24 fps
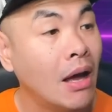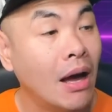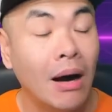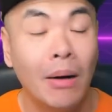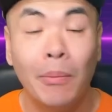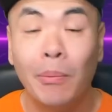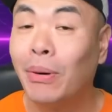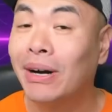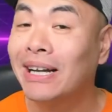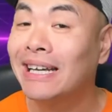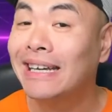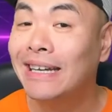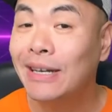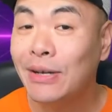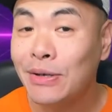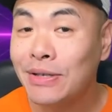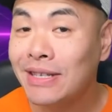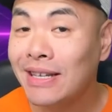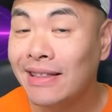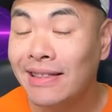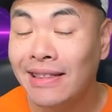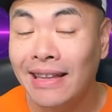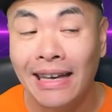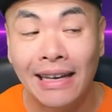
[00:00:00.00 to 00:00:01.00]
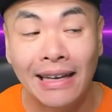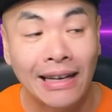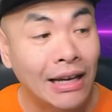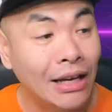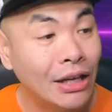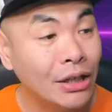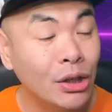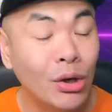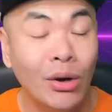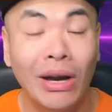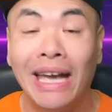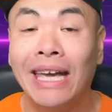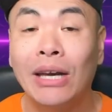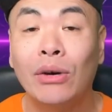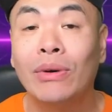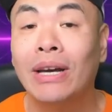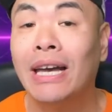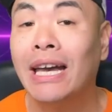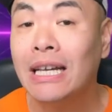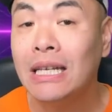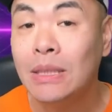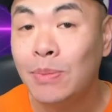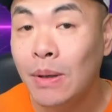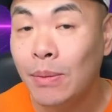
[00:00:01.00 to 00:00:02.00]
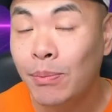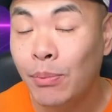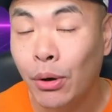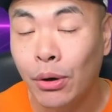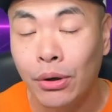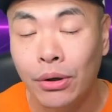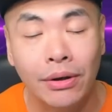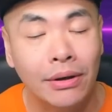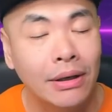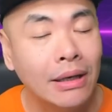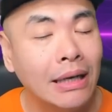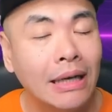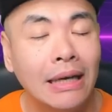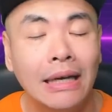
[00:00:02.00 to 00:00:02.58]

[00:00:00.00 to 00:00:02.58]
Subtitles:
But here's the thing, your AoE HP burner,